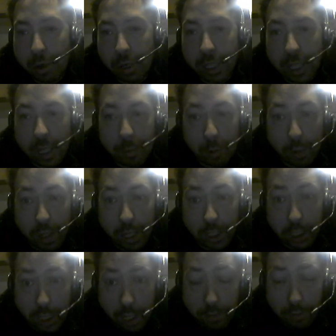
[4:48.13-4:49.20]
camera will
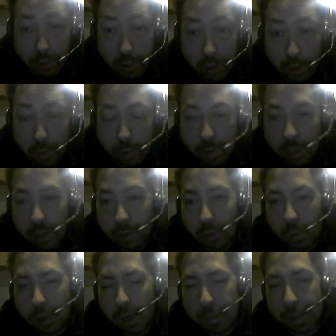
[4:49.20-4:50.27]
actually have to do on
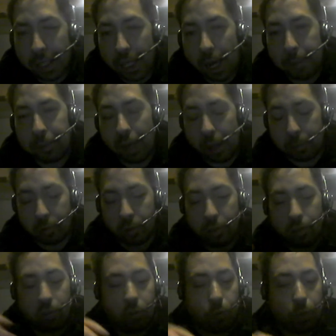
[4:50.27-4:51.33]
the one on my laptop. So
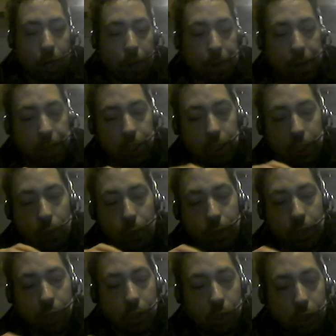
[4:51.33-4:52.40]
this is what I'm actually
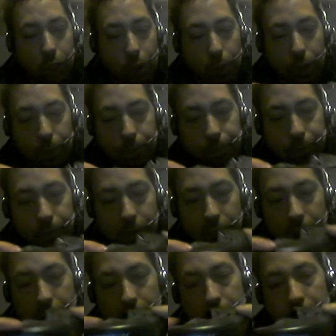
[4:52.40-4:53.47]
going to show you.
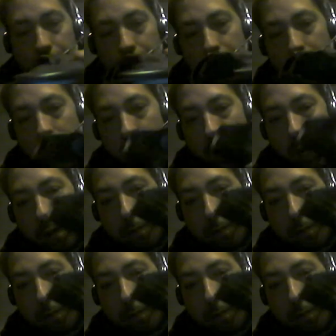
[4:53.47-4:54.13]
I have